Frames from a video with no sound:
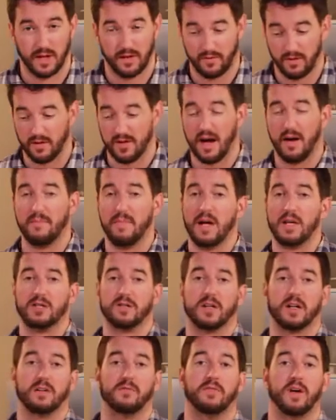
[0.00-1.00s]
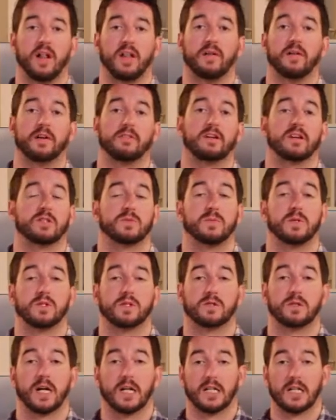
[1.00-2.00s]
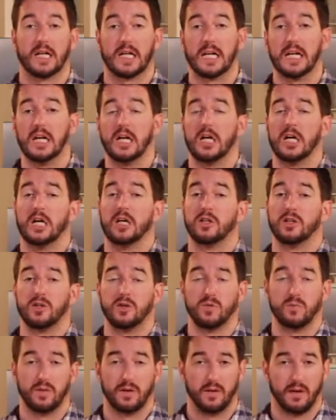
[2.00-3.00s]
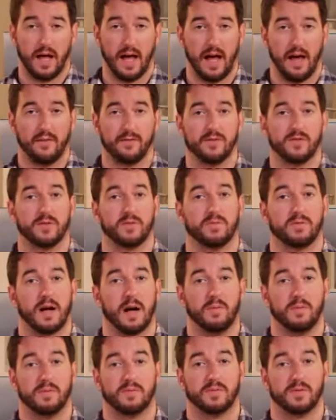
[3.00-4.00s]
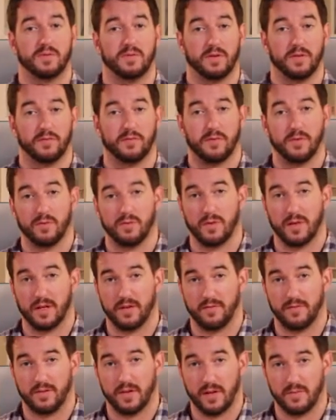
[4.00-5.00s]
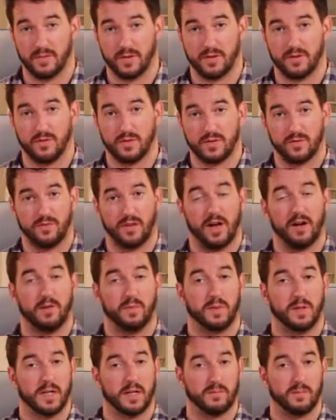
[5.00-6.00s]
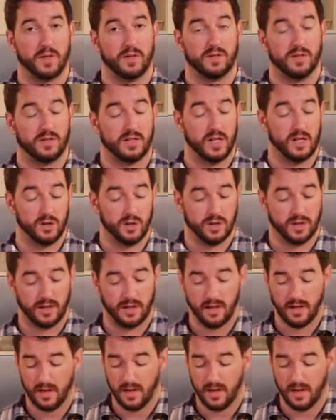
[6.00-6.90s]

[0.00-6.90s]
me, if you're not measuring and following recipes correctly, you will have some problems with your food when it comes to its final plate presentation.